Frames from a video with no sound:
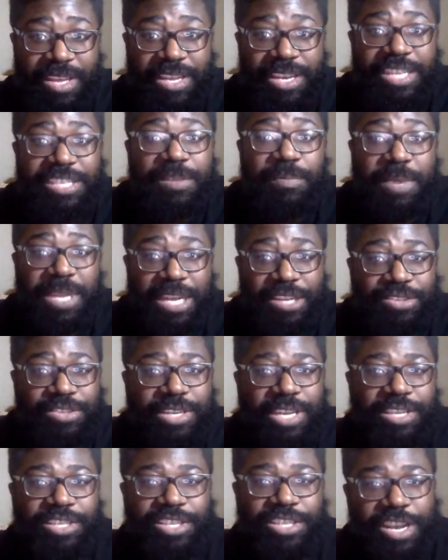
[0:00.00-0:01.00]
Doesn't mean I
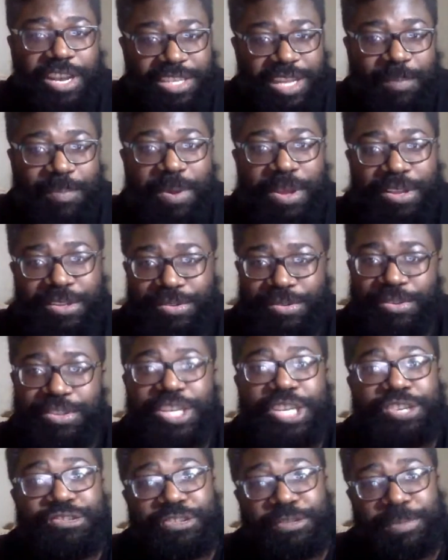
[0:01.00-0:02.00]
should then judge that person or
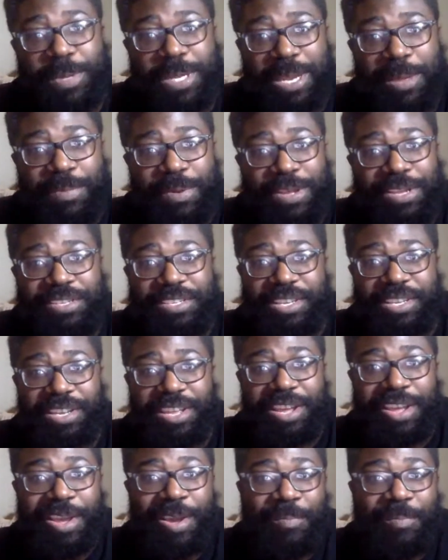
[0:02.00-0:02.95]
disrespect that person,